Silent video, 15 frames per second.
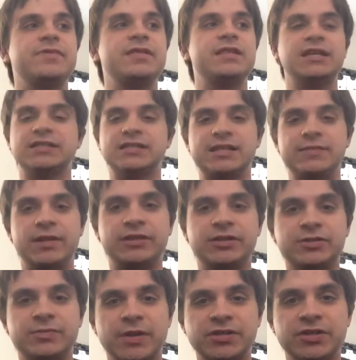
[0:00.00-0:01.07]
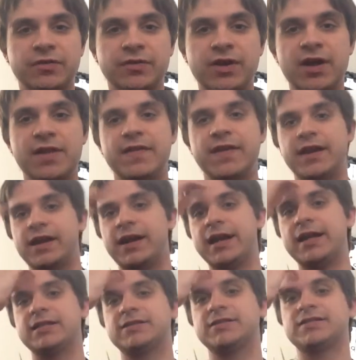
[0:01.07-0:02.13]
Doesn't seem like there's much going on there.
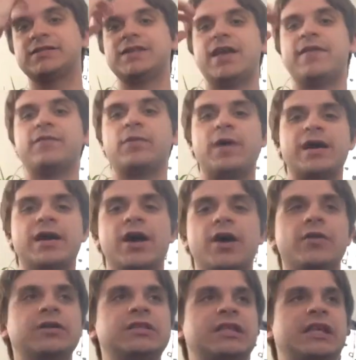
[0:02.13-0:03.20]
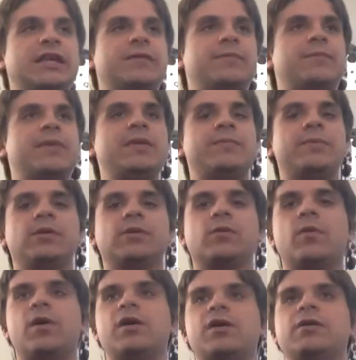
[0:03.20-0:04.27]
It's everywhere I go, it's like people are
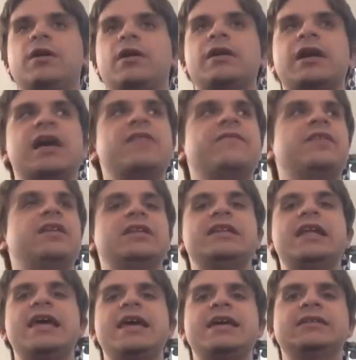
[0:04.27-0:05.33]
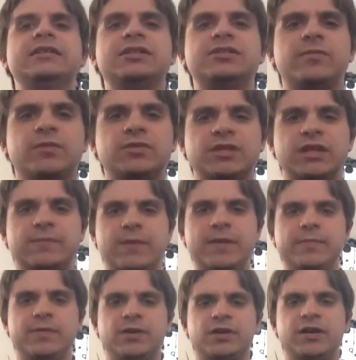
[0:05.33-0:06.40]
walking around kind of in a daze. It's almost like
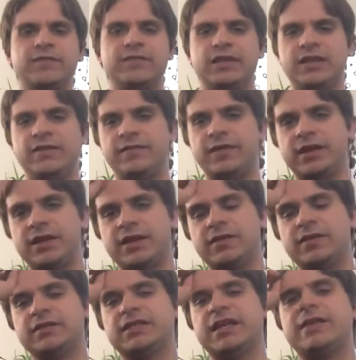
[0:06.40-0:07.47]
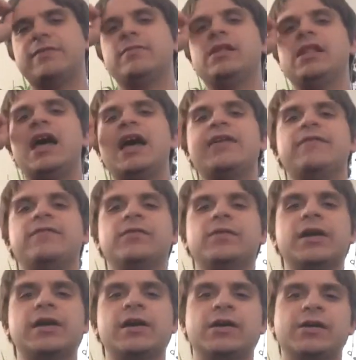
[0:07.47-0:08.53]
people aren't even living the same life they
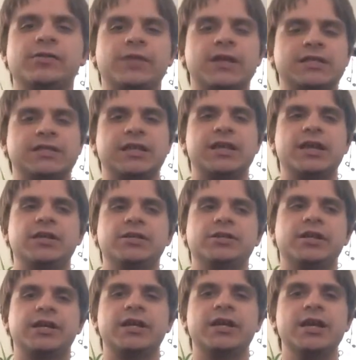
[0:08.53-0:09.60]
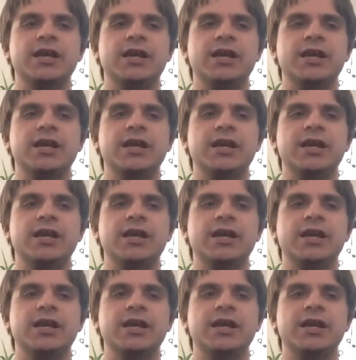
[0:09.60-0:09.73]
are in the rest of the country.